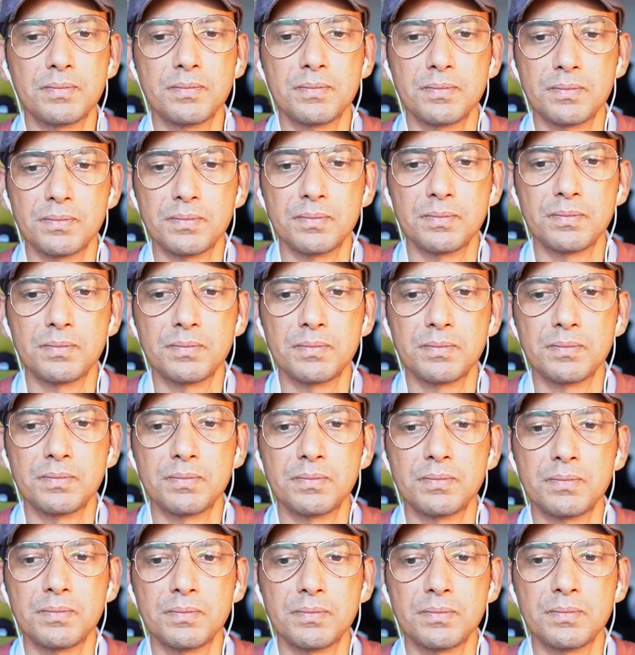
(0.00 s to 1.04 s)

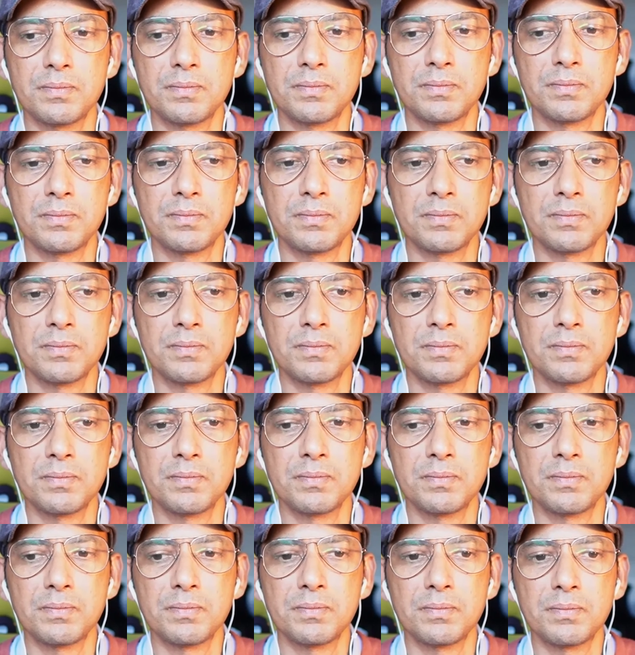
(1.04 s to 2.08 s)

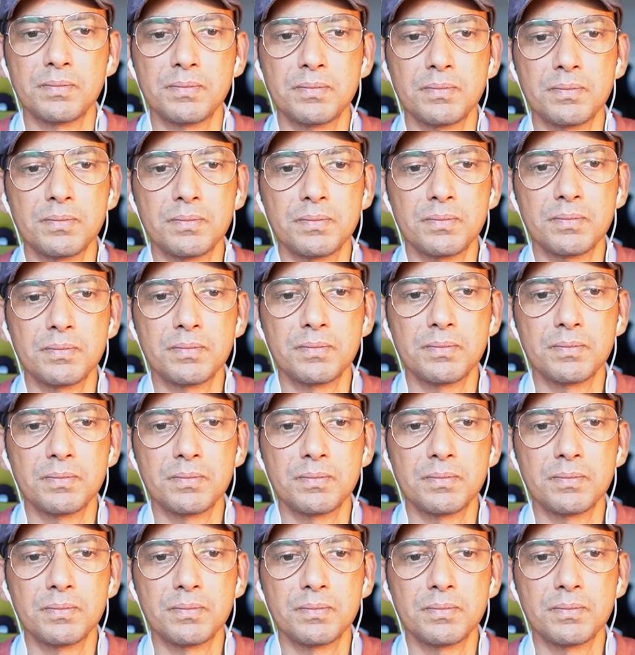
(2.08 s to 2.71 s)
[no speech]